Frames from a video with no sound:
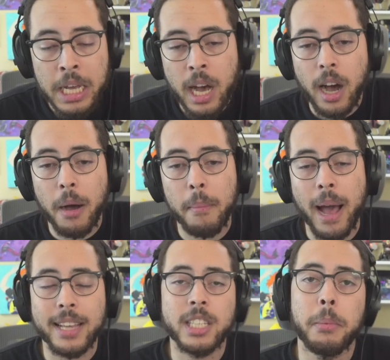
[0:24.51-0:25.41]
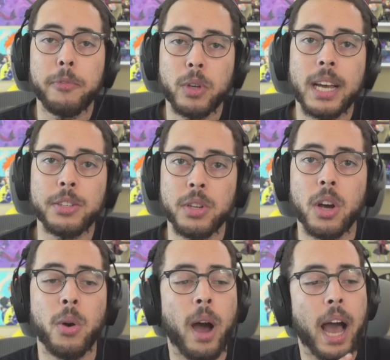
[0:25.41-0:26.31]
Um, as some of you guys
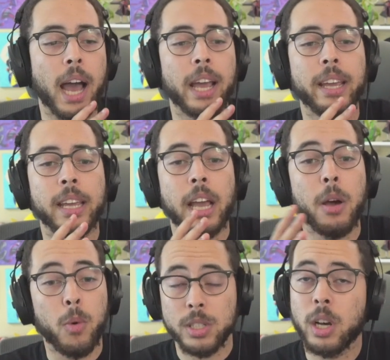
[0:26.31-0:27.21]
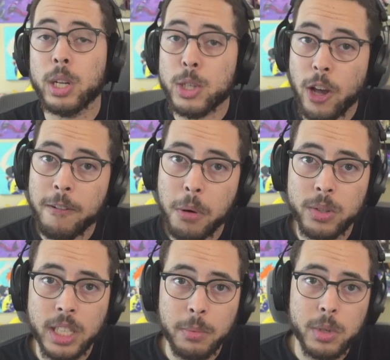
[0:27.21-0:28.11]
know, I was on a softball
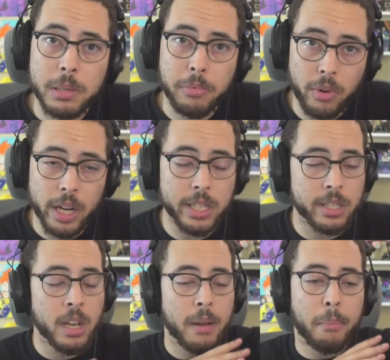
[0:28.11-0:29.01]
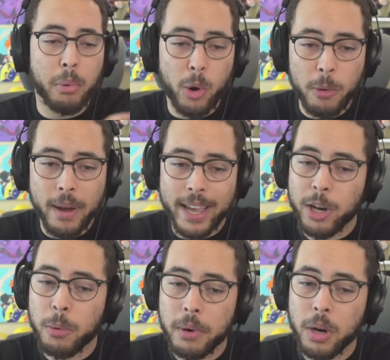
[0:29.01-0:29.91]
team with some friends broke my
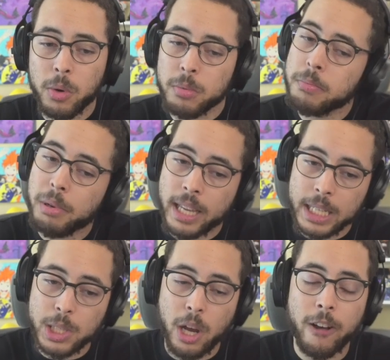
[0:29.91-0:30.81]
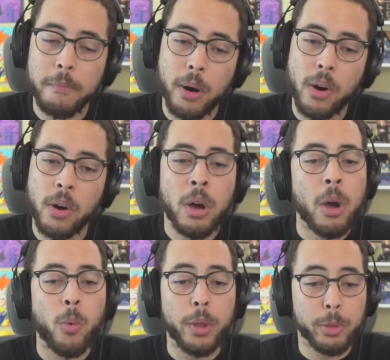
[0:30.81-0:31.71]
elbow playing softball
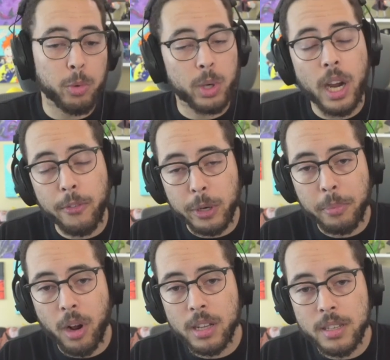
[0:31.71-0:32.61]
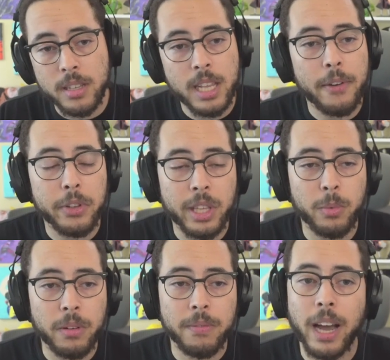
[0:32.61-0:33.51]
went through recovery process everything
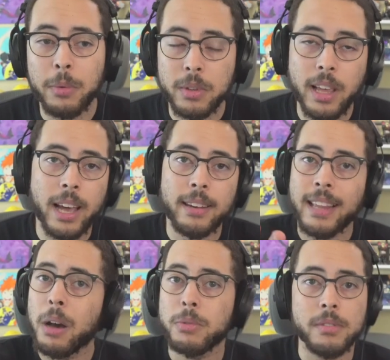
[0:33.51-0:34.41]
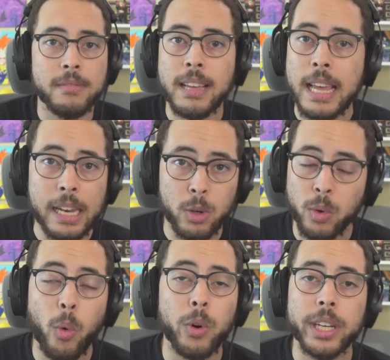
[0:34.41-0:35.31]
went fine with that that was an
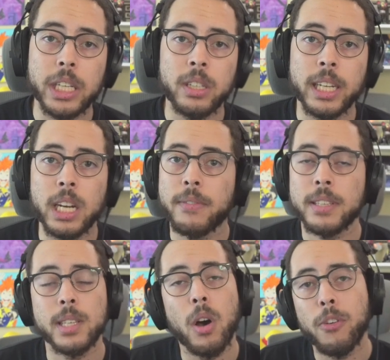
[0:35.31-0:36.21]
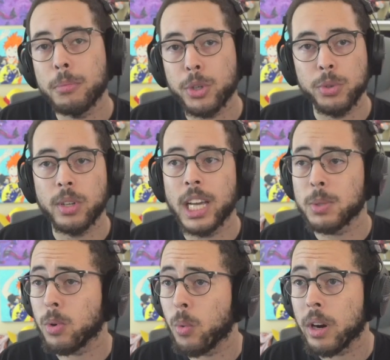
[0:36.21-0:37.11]
ordeal in and of itself i'm sure you guys
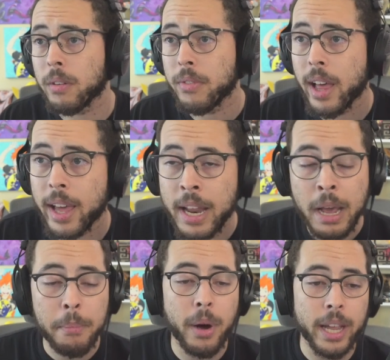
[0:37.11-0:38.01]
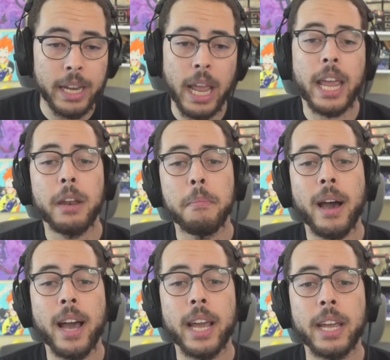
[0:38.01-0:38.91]
were aware of that but in
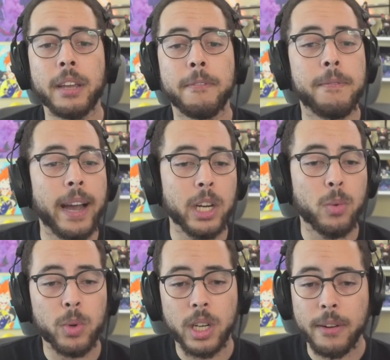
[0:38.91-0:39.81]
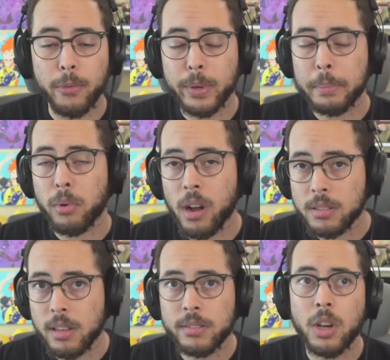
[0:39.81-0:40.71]
my final recovery
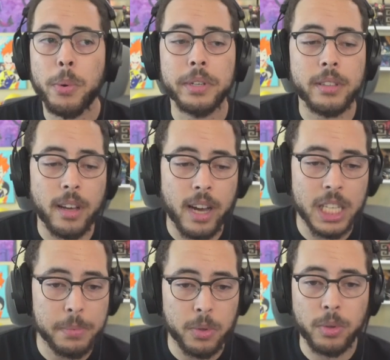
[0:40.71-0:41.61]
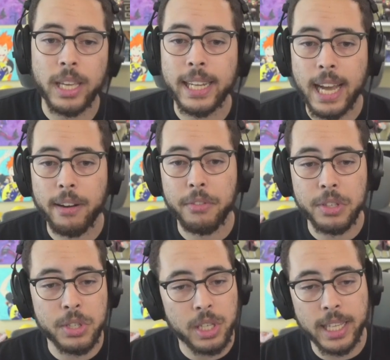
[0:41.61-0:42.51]
process going to the hospital getting out of the
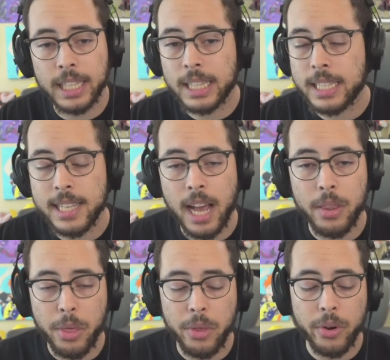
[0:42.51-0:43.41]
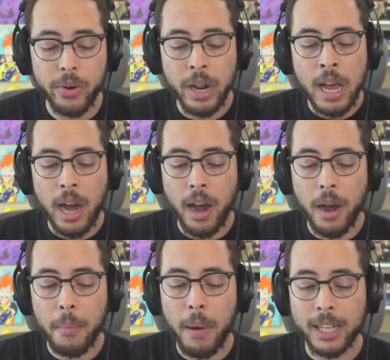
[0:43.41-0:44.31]
sling this that and the third
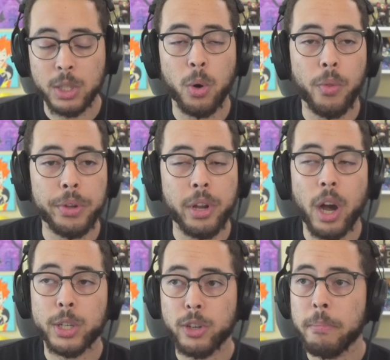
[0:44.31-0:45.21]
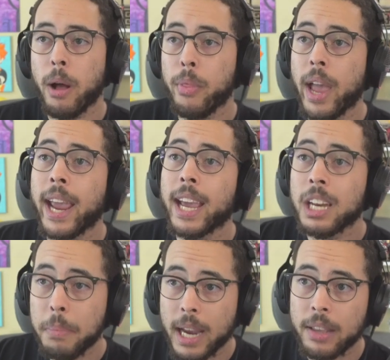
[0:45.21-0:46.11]
um, i told the doctor about the hand
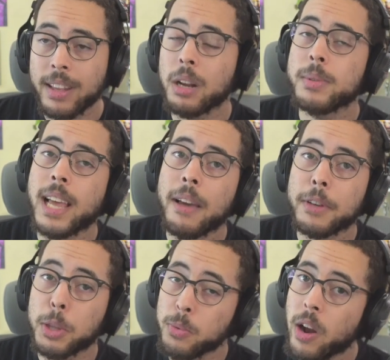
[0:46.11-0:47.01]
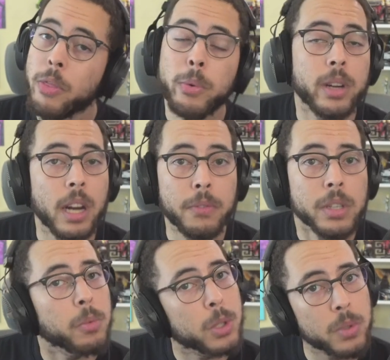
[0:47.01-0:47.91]
pain that i was having throughout the recovery
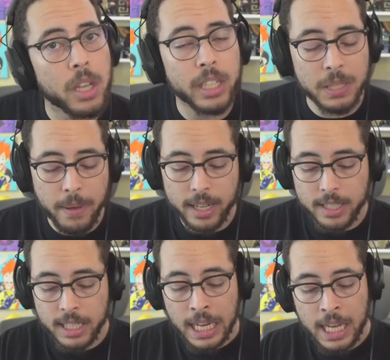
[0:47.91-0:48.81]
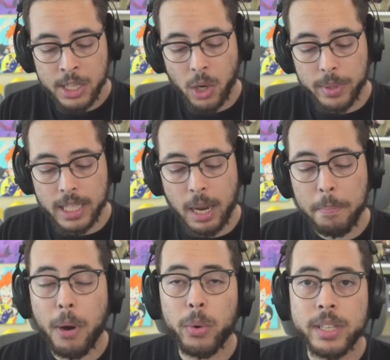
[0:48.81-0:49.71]
which was unexpected so we did
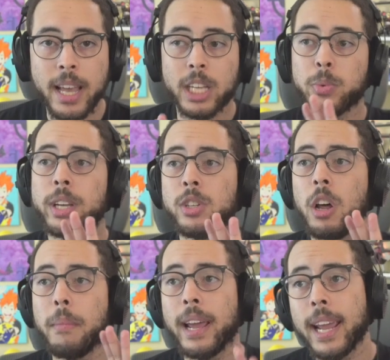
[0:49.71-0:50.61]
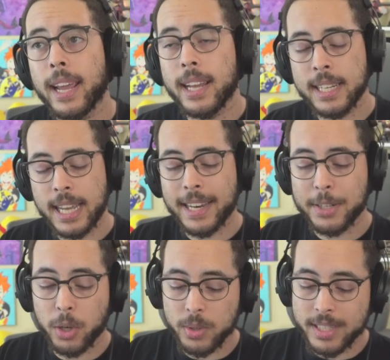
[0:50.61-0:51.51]
bonus x-rays on my hand and it
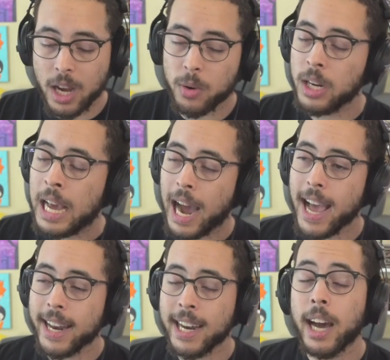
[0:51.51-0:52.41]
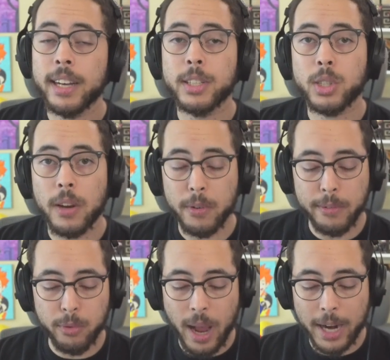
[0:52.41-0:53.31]
turns out i had an undiscovered
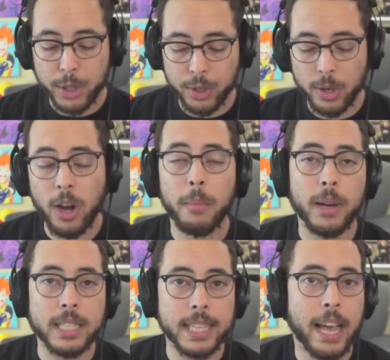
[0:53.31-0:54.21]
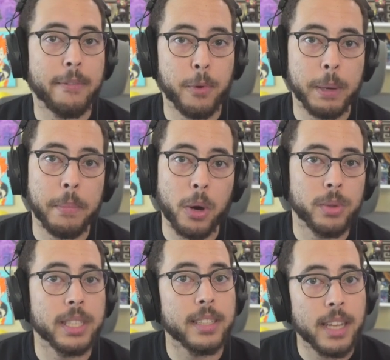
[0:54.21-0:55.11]
fracture on my scaphoid bone
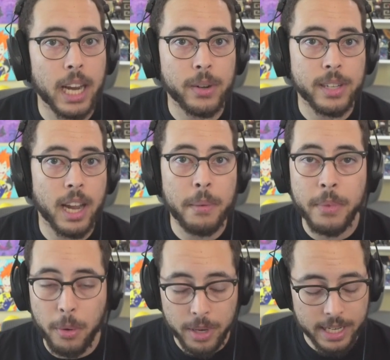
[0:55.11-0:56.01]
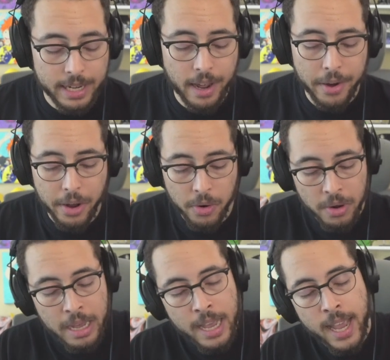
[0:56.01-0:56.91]
the entire time that we did not know
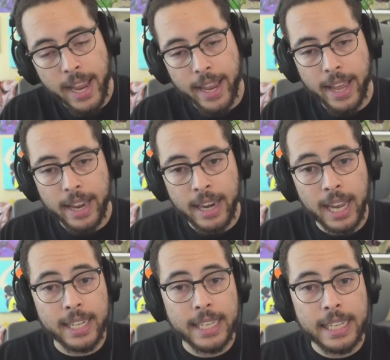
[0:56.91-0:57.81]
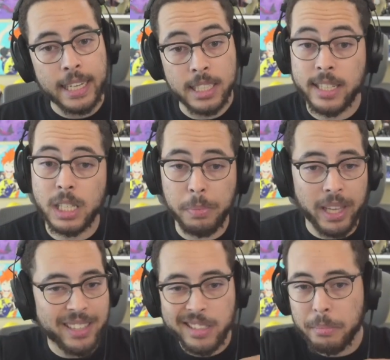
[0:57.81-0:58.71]
and I need, it's
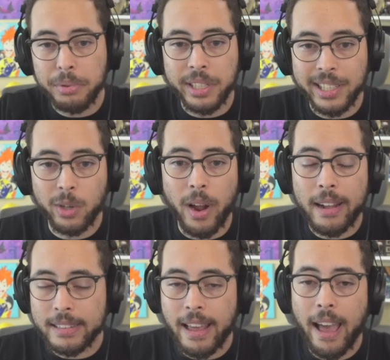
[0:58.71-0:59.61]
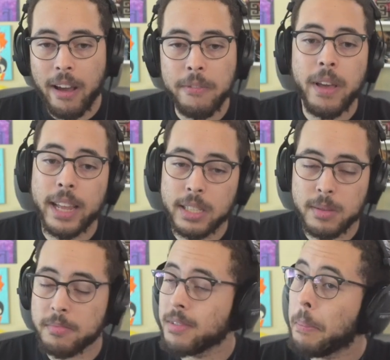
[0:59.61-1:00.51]
displaced, completely cracked in half, hence
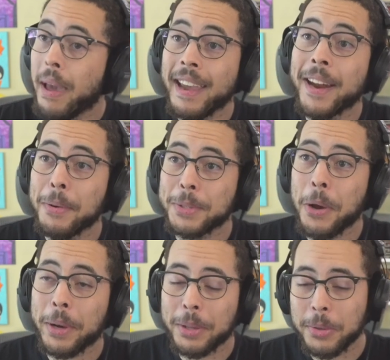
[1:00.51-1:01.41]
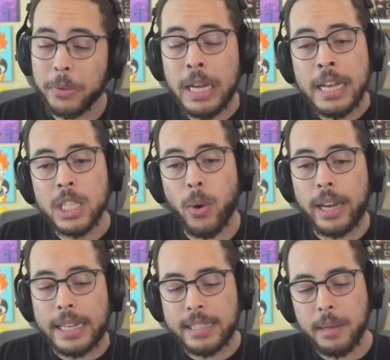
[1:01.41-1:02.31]
the pain I was going through. So I
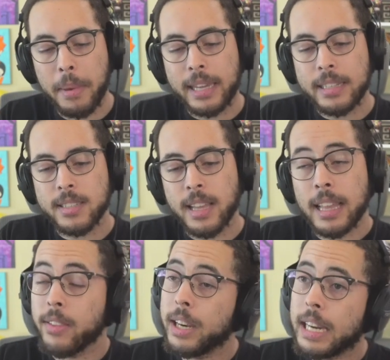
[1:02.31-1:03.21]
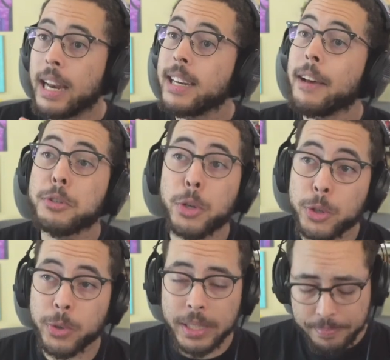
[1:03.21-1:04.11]
need to make a, I uh, need, I need to have
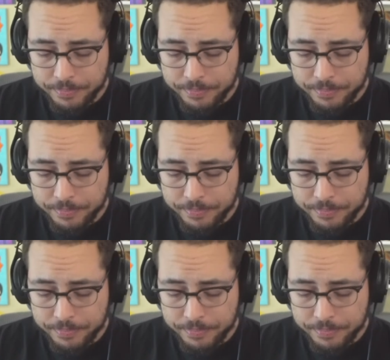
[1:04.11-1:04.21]
surgery.